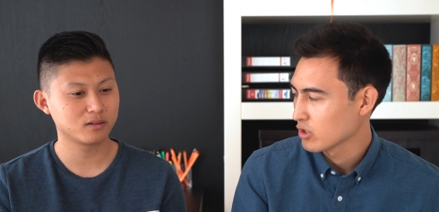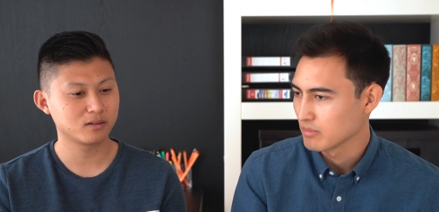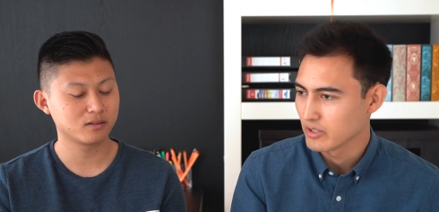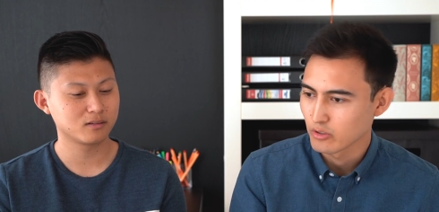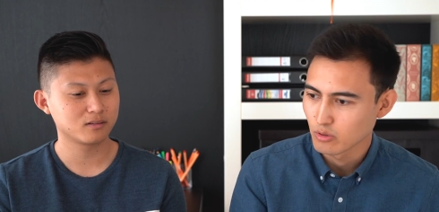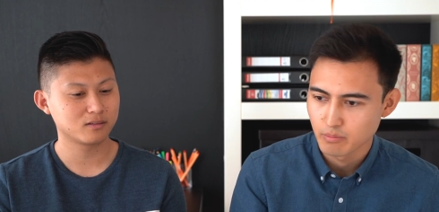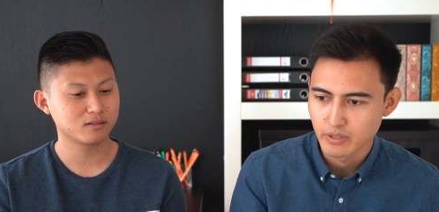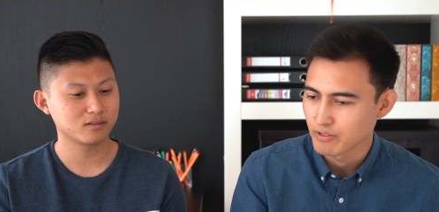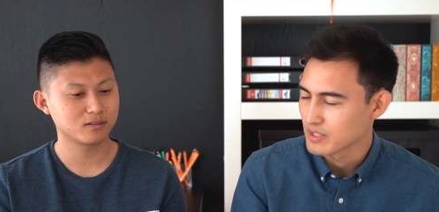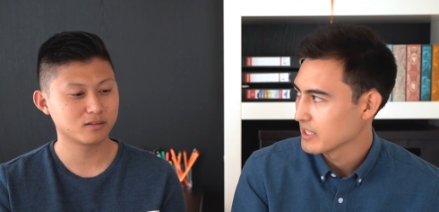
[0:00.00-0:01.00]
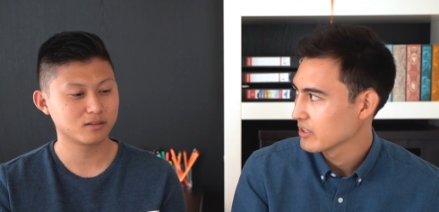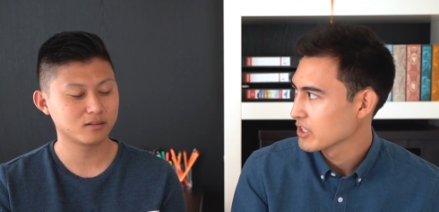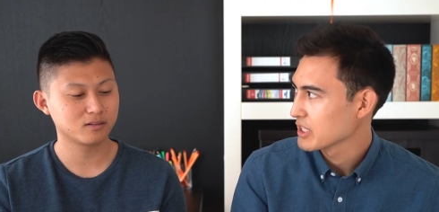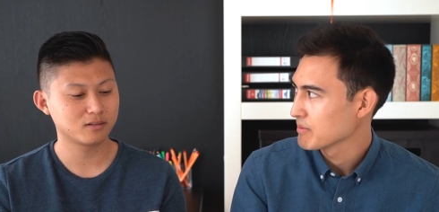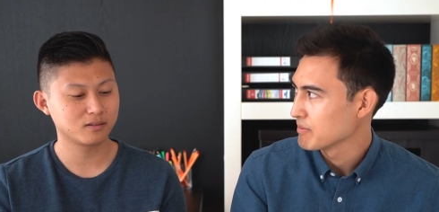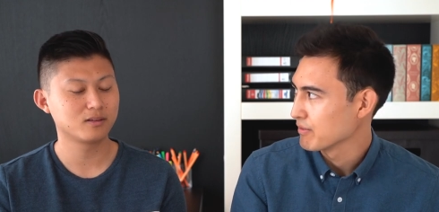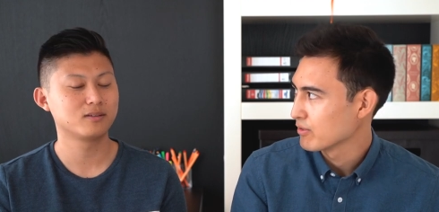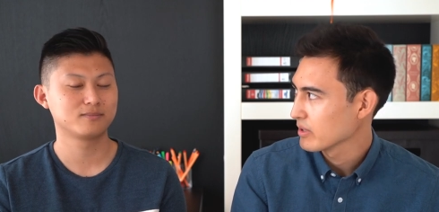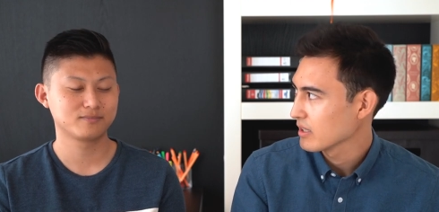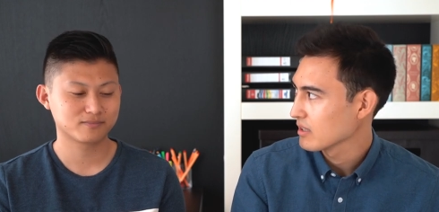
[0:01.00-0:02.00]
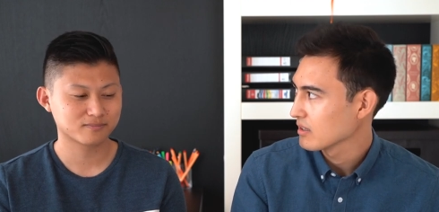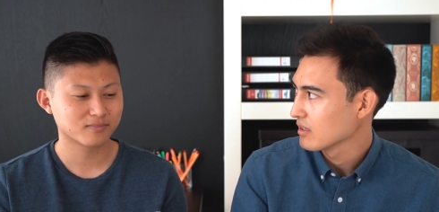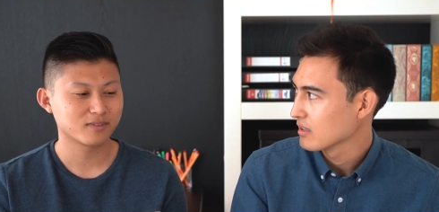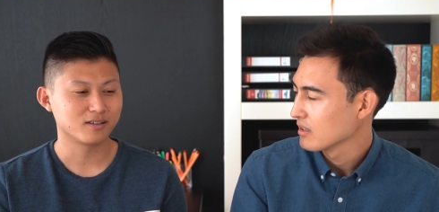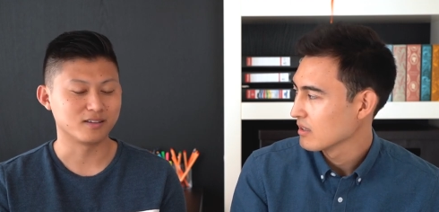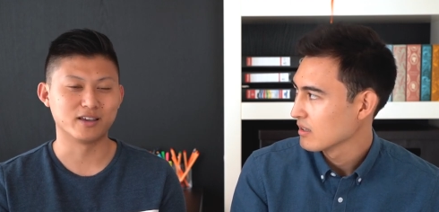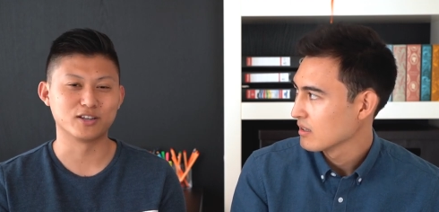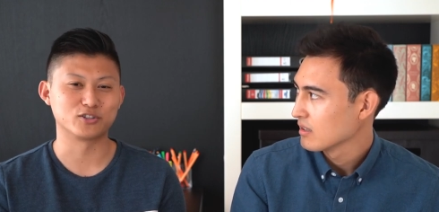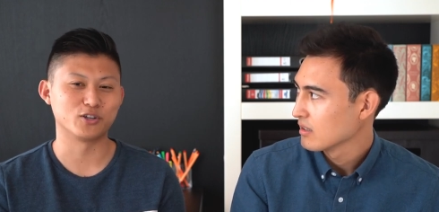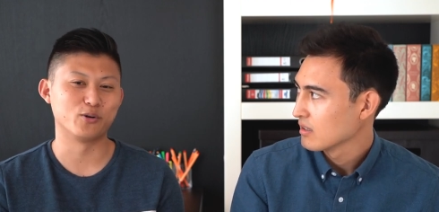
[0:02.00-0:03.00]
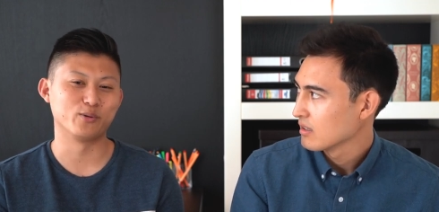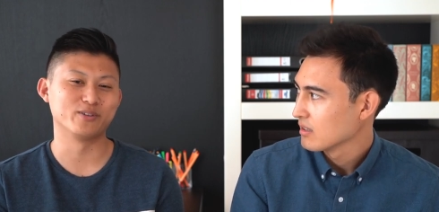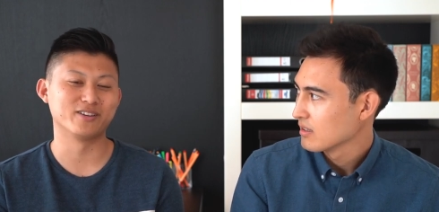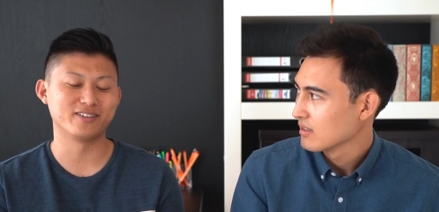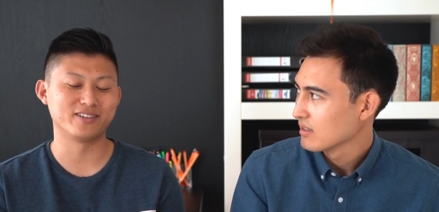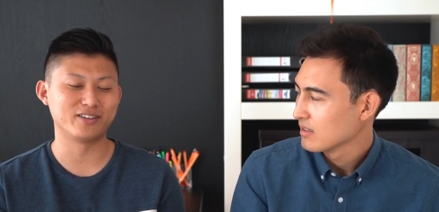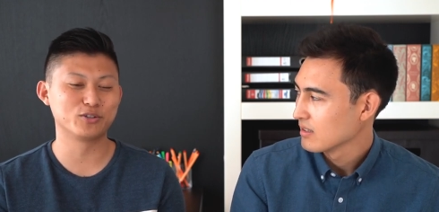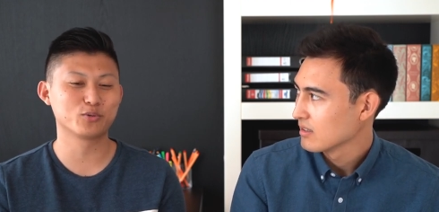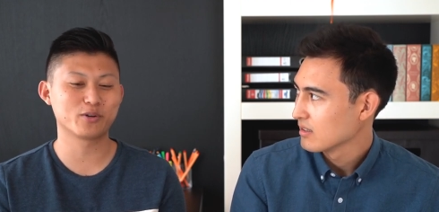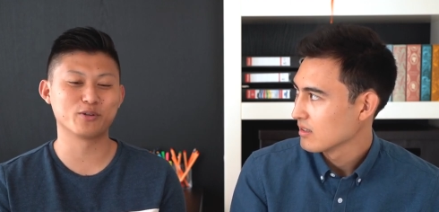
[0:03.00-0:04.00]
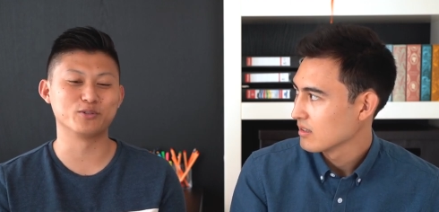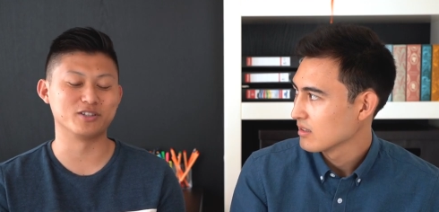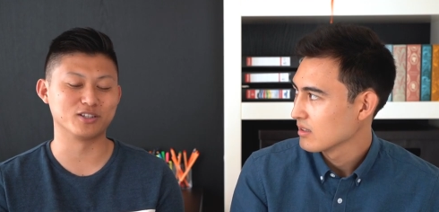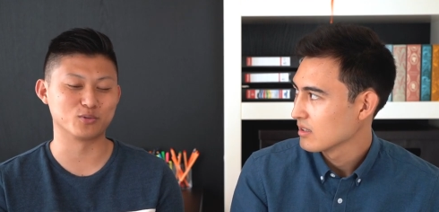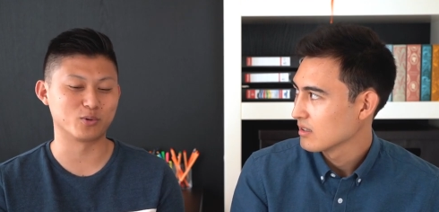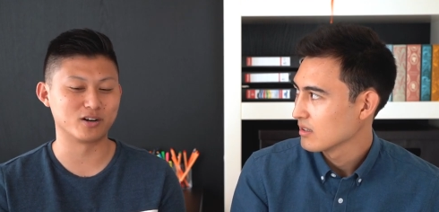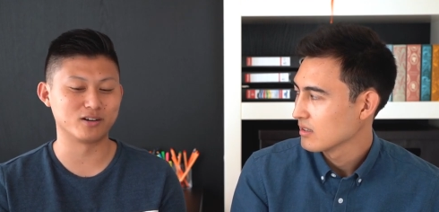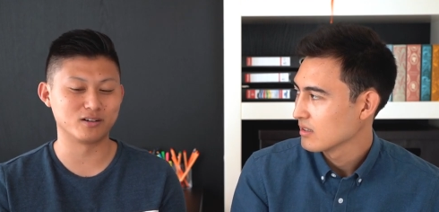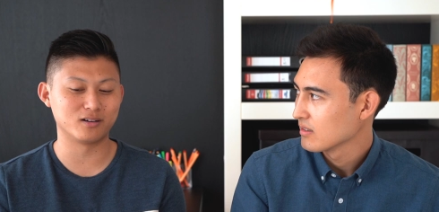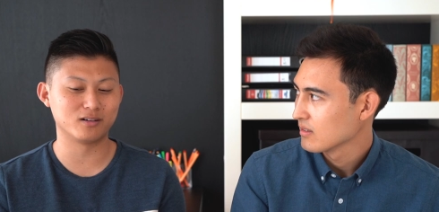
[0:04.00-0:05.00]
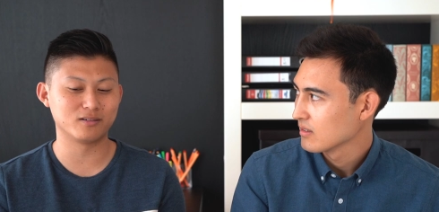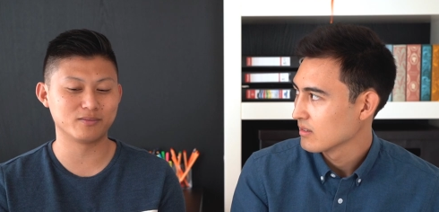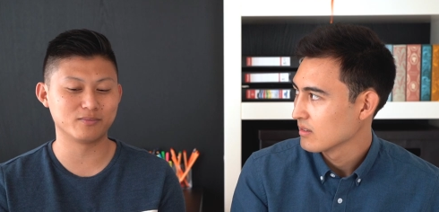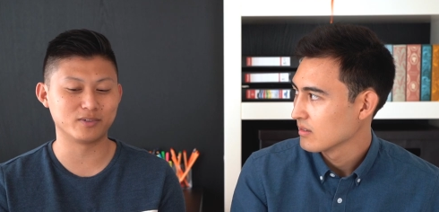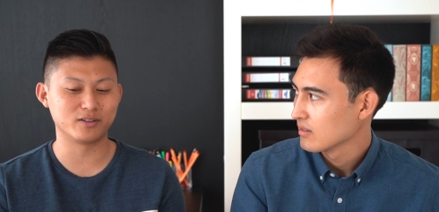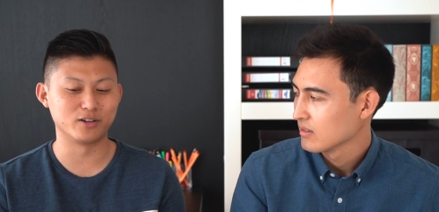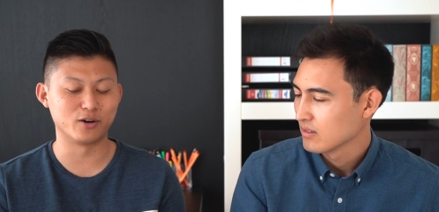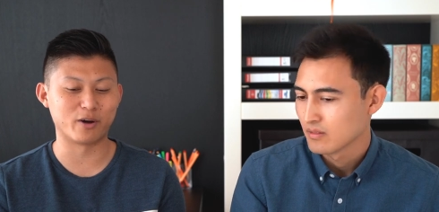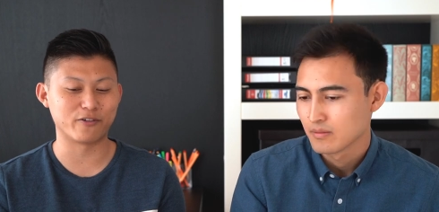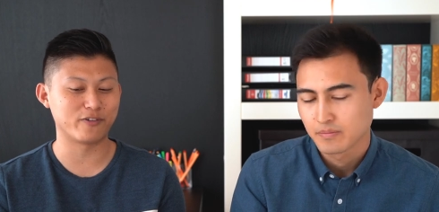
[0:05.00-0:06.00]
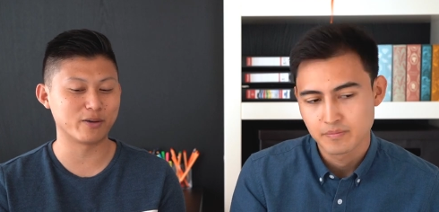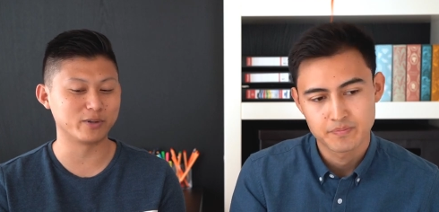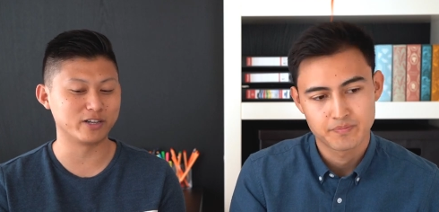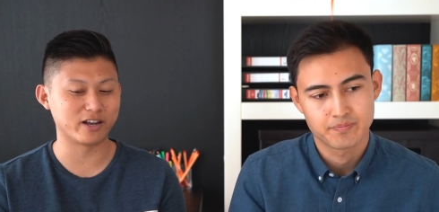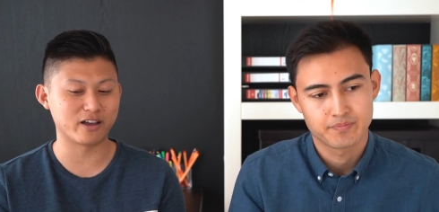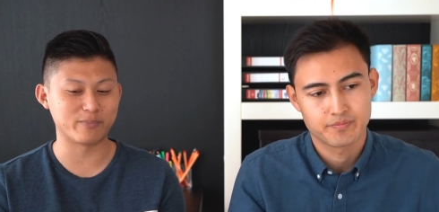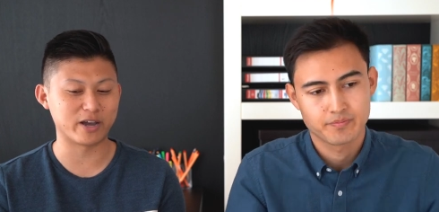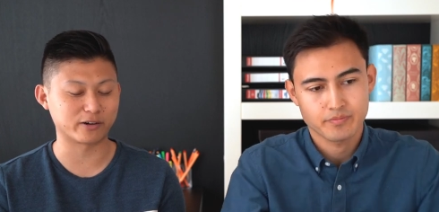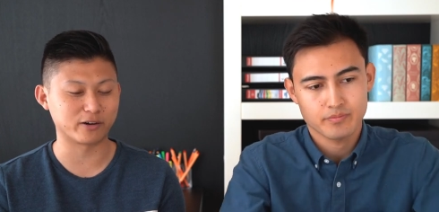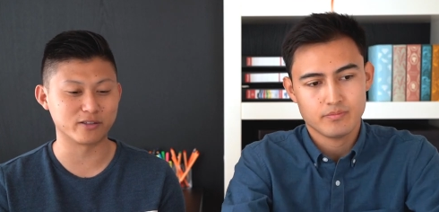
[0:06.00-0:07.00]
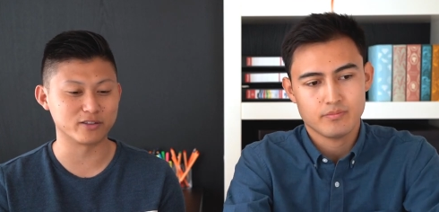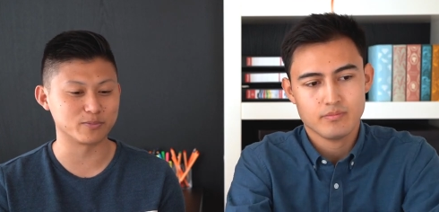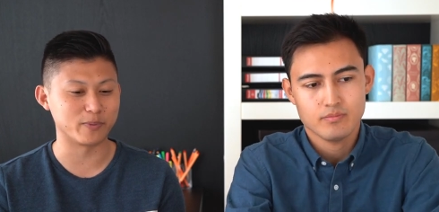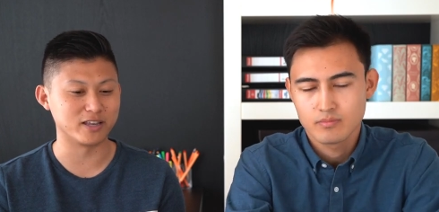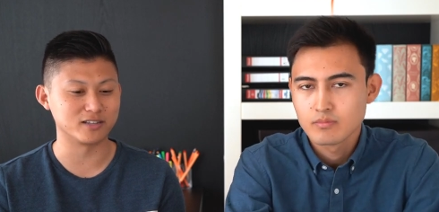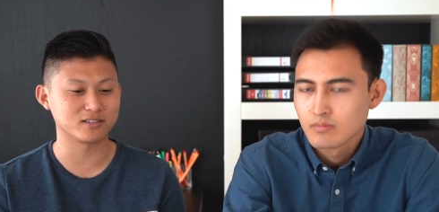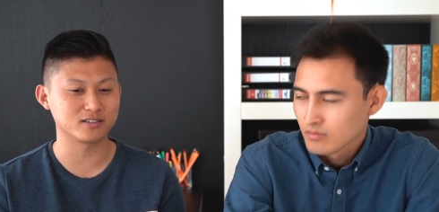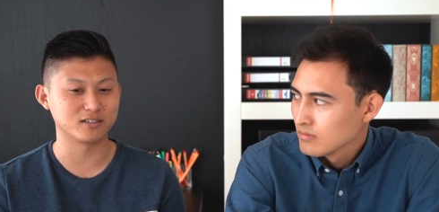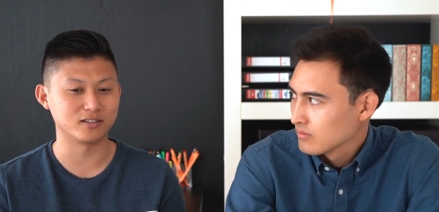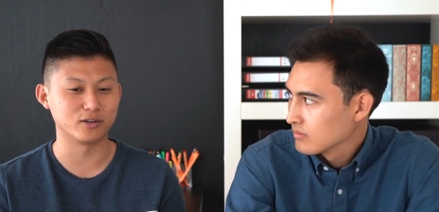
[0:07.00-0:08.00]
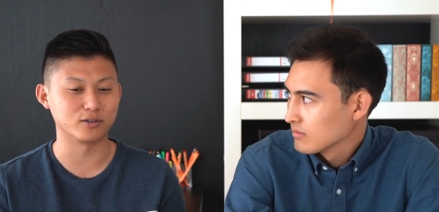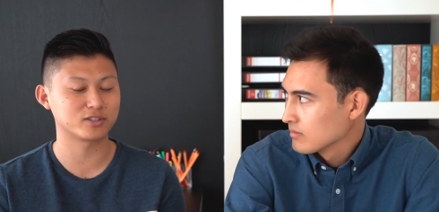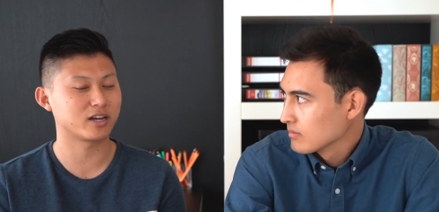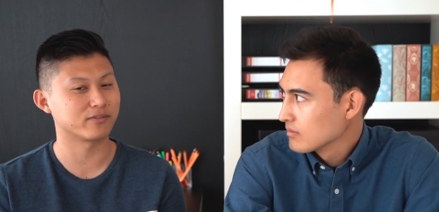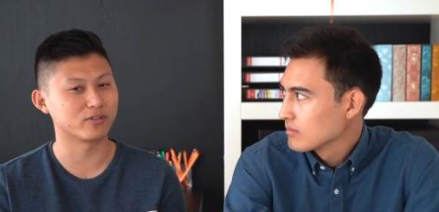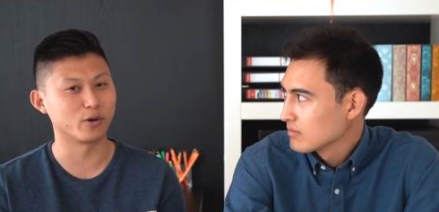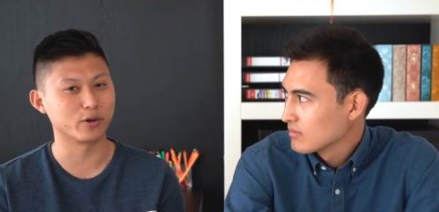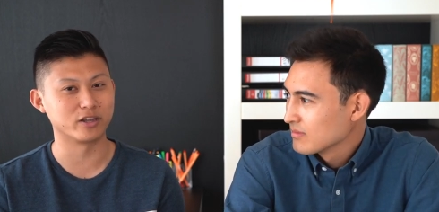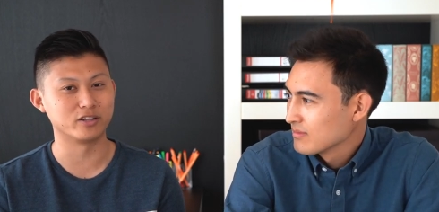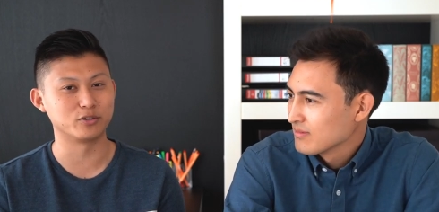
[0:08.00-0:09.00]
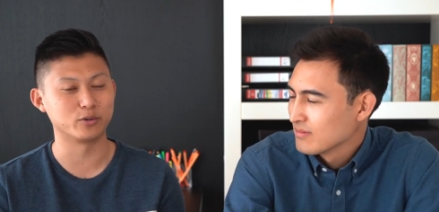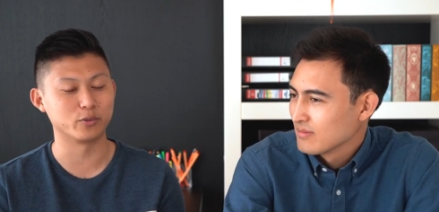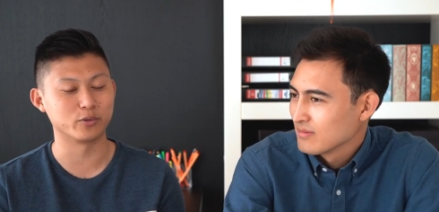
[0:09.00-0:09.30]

Speaker 1: job? Did you do previous internships before that? Yeah, so
Speaker 2: it was one of those things where, you know, my family didn't have background in the space. I was kind of going into it